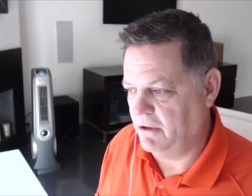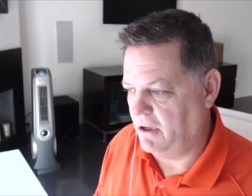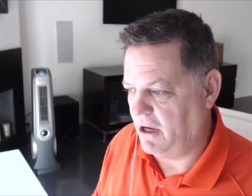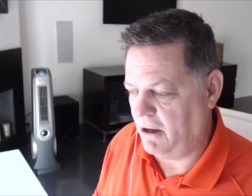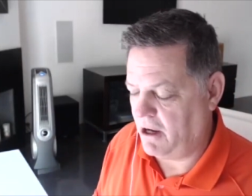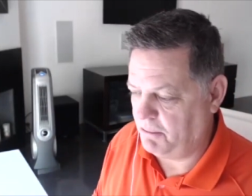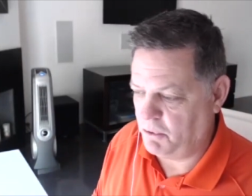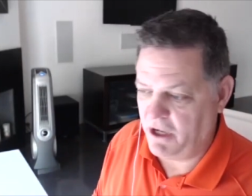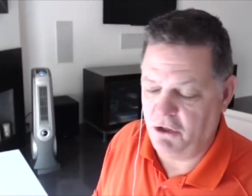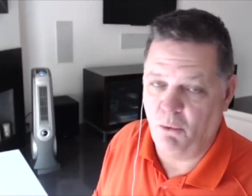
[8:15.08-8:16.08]
uh,
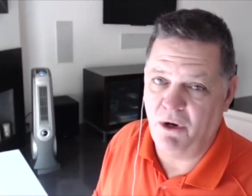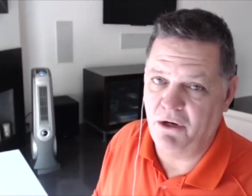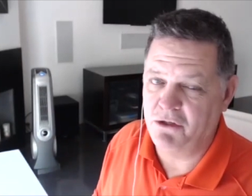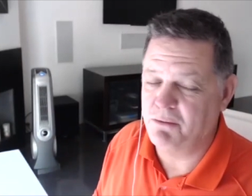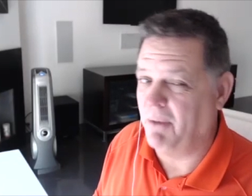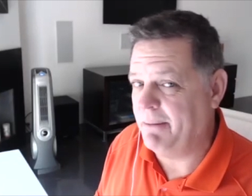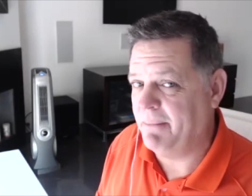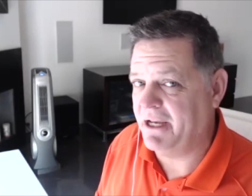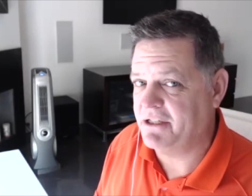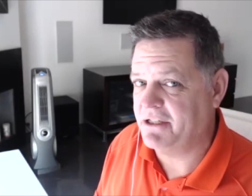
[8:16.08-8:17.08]
upgrading your windows might
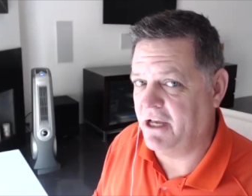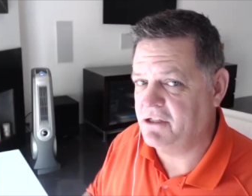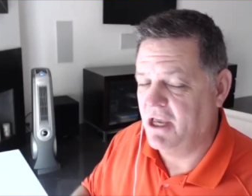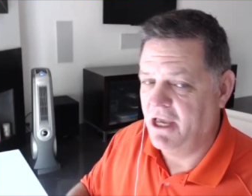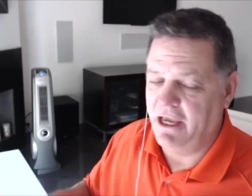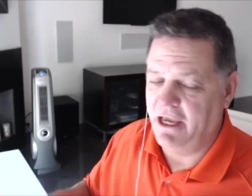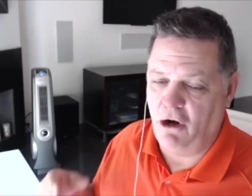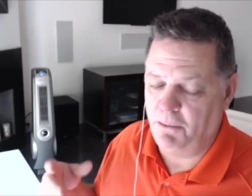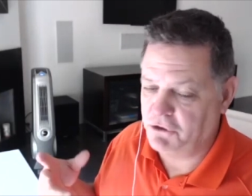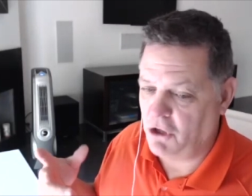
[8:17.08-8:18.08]
make sense. It
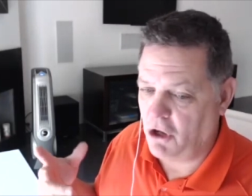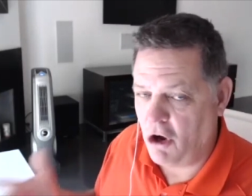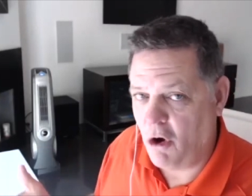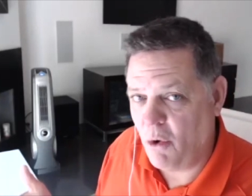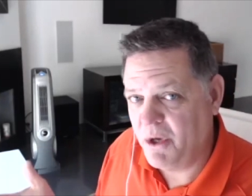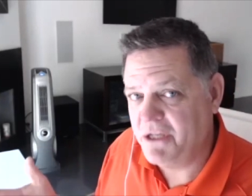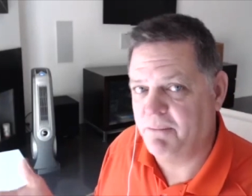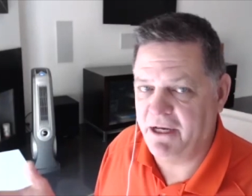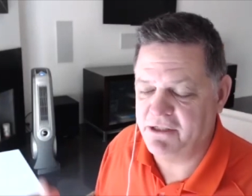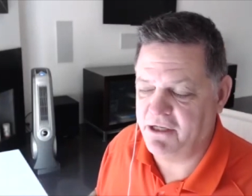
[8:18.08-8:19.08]
almost always
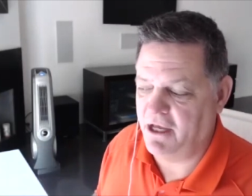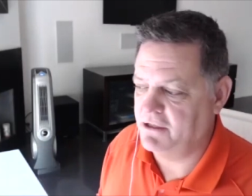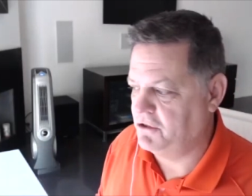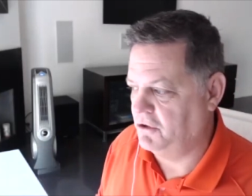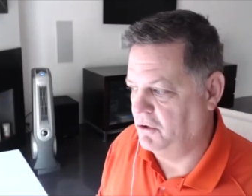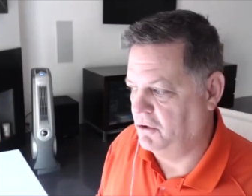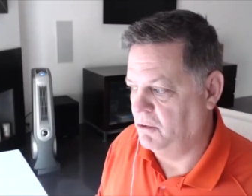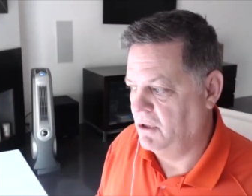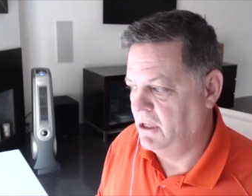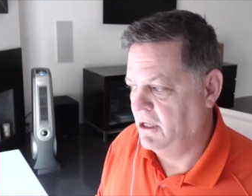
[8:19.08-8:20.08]
makes sense
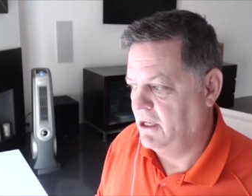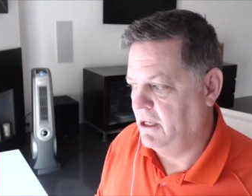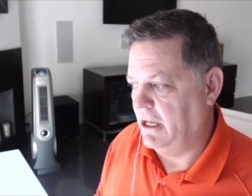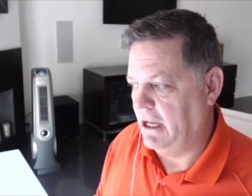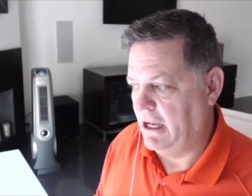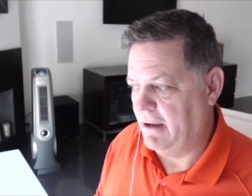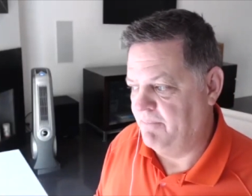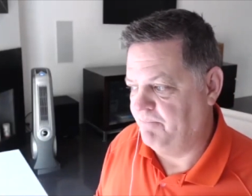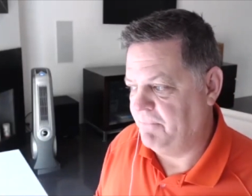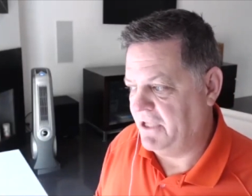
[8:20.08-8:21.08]
to
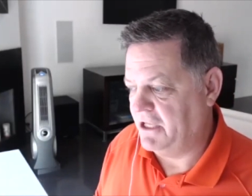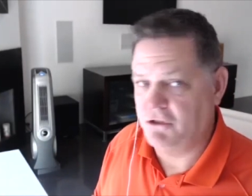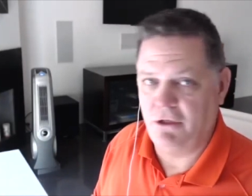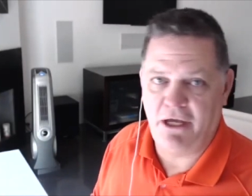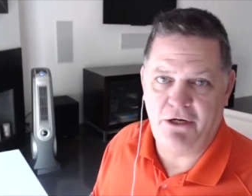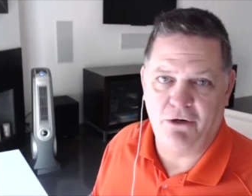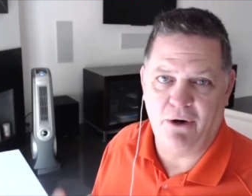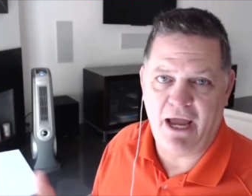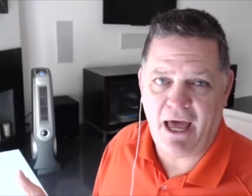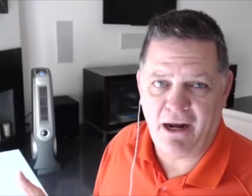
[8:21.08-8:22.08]
um, insulate your
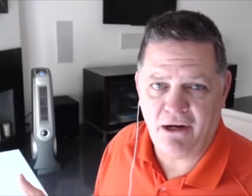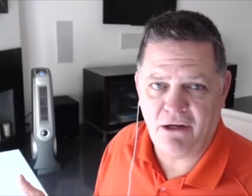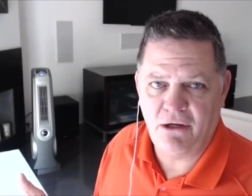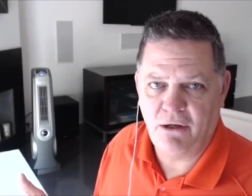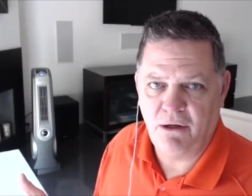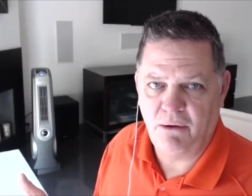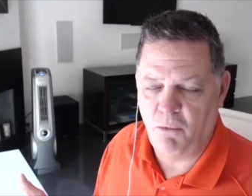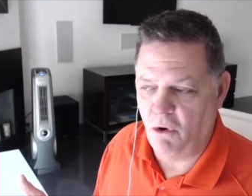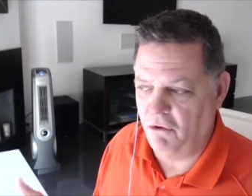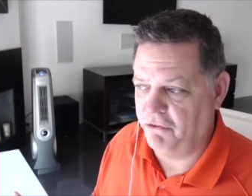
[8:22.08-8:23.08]
attic
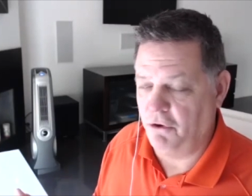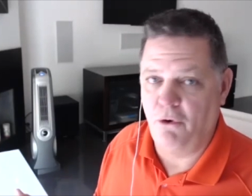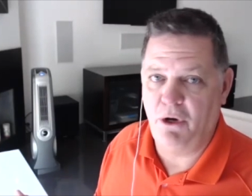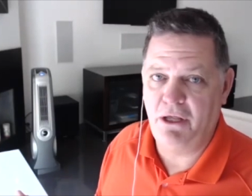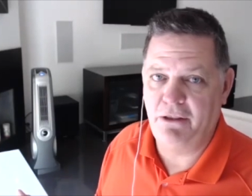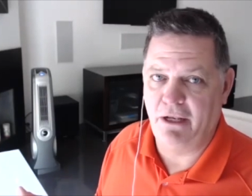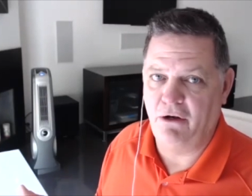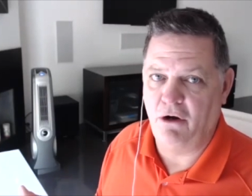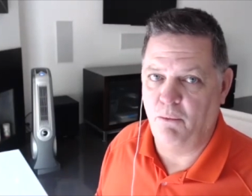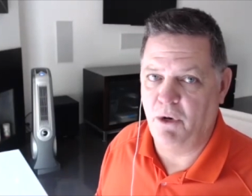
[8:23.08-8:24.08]
more thoroughly
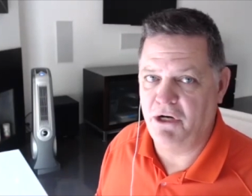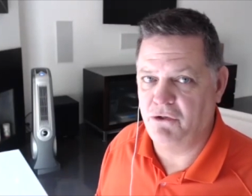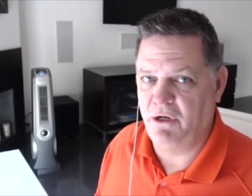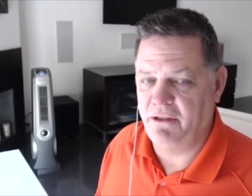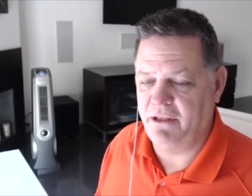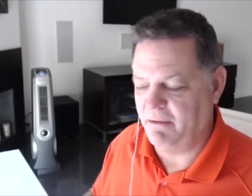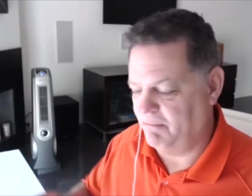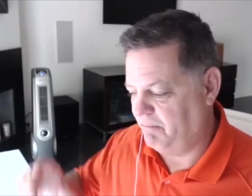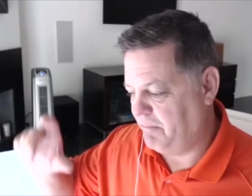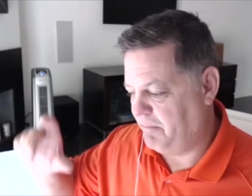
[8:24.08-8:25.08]
than originally. That
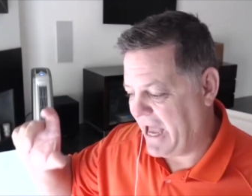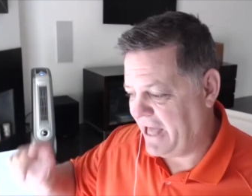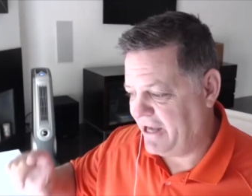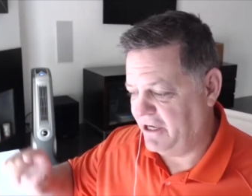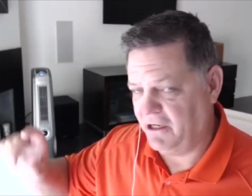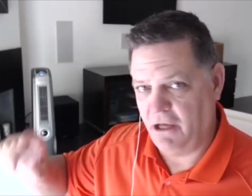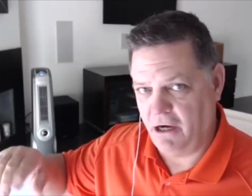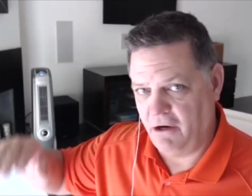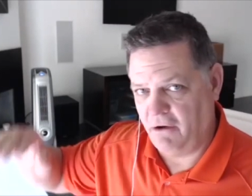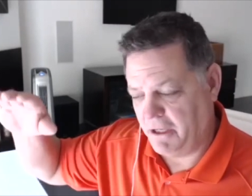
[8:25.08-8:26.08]
batting kind
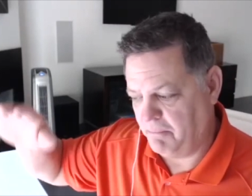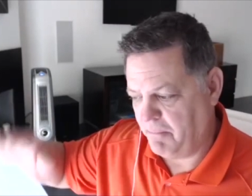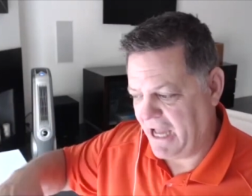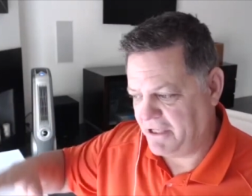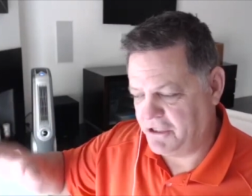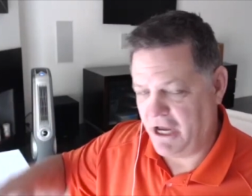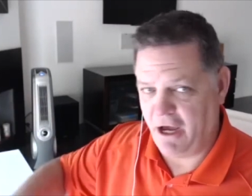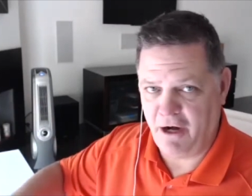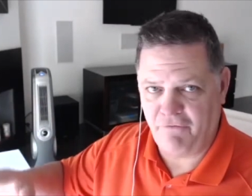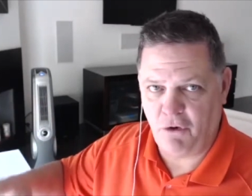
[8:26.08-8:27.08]
of like mats
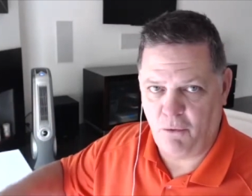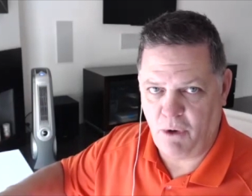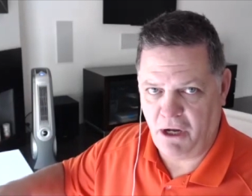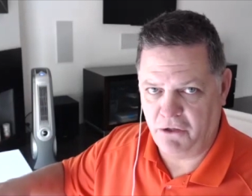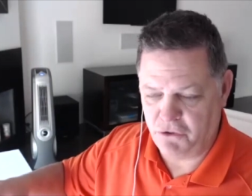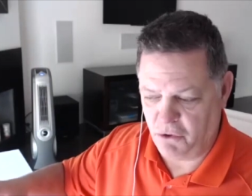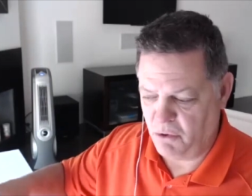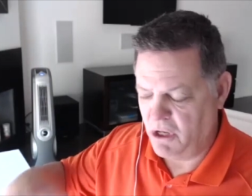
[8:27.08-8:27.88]
down after a while, so